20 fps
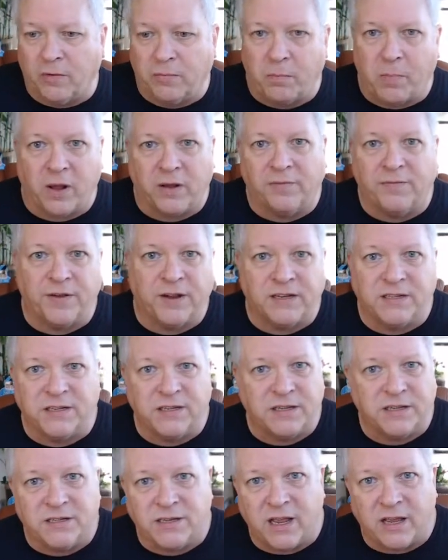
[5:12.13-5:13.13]
bug
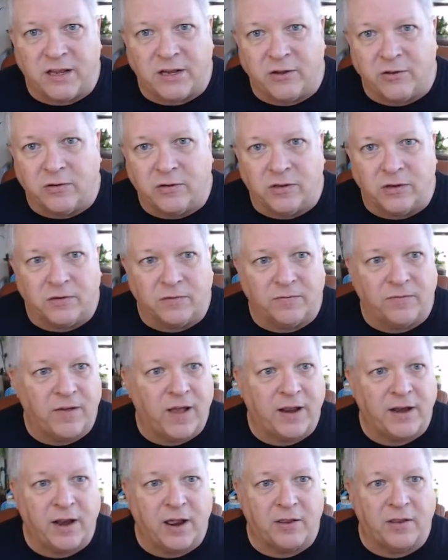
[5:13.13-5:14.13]
fixes that you can
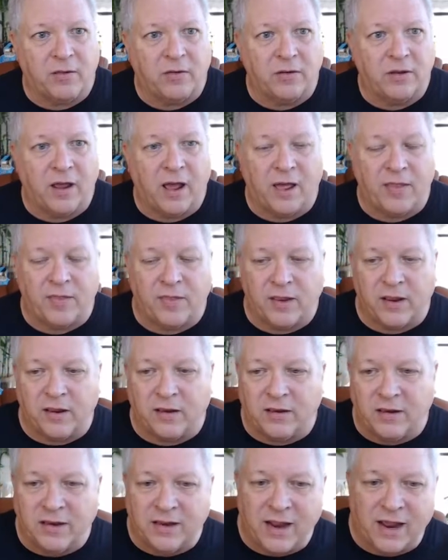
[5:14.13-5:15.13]
find on the
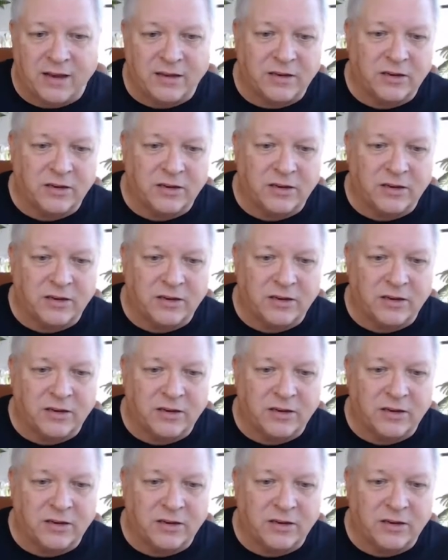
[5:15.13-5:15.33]
net